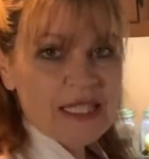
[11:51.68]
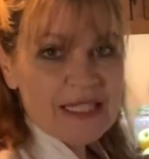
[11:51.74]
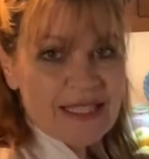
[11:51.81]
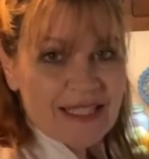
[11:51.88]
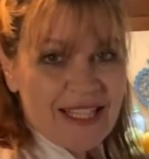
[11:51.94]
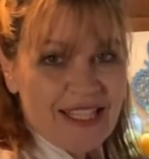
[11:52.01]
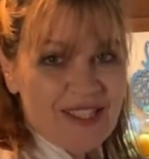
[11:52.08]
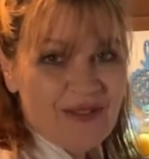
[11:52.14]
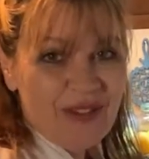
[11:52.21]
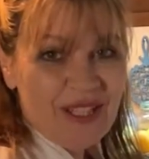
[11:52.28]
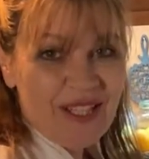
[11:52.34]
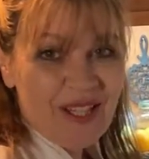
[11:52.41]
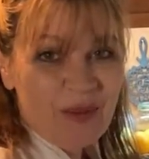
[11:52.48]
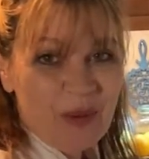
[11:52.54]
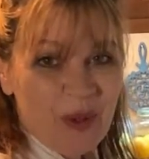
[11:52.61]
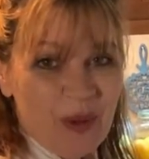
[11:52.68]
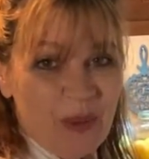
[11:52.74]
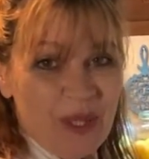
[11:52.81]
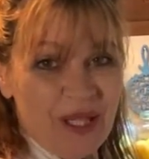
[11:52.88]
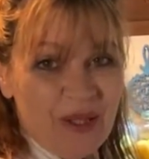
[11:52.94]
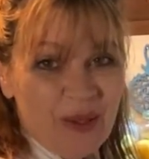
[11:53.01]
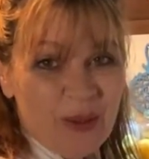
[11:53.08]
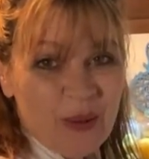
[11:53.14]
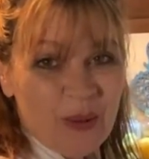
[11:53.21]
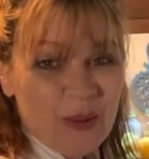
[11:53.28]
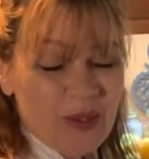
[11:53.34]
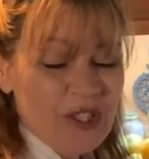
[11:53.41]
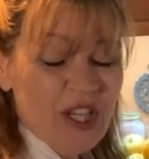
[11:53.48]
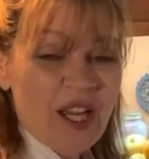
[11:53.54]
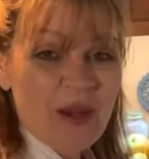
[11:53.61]
Slade's BWB,
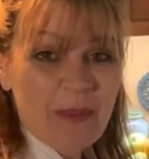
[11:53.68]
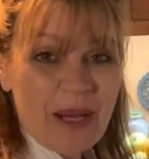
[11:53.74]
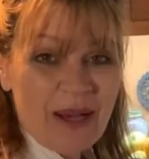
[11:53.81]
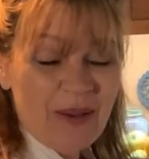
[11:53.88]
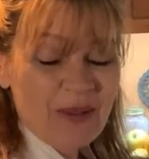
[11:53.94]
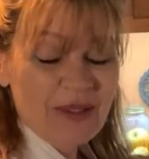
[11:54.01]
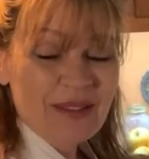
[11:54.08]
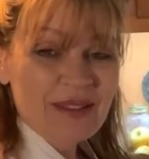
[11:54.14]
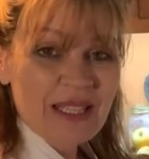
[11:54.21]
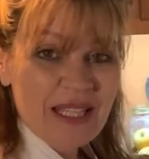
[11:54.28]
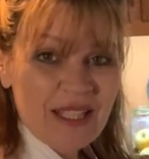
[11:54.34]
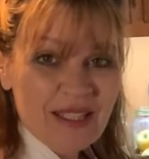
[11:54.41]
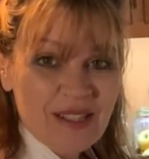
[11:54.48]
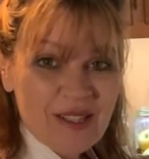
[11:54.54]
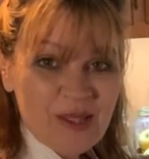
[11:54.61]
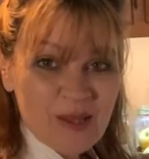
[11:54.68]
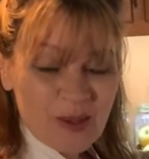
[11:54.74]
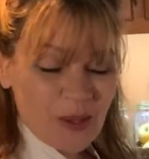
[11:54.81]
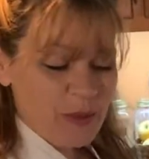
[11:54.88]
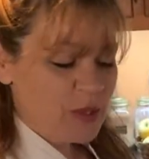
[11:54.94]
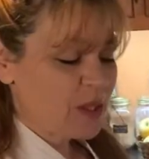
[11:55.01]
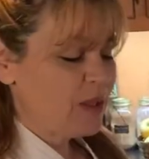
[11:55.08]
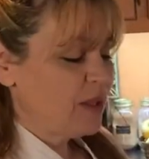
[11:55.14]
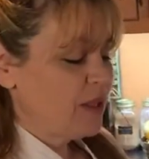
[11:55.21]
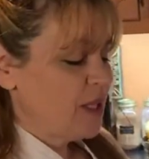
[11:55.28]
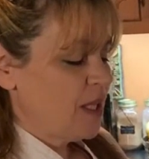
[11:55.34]
check them out, link in the description.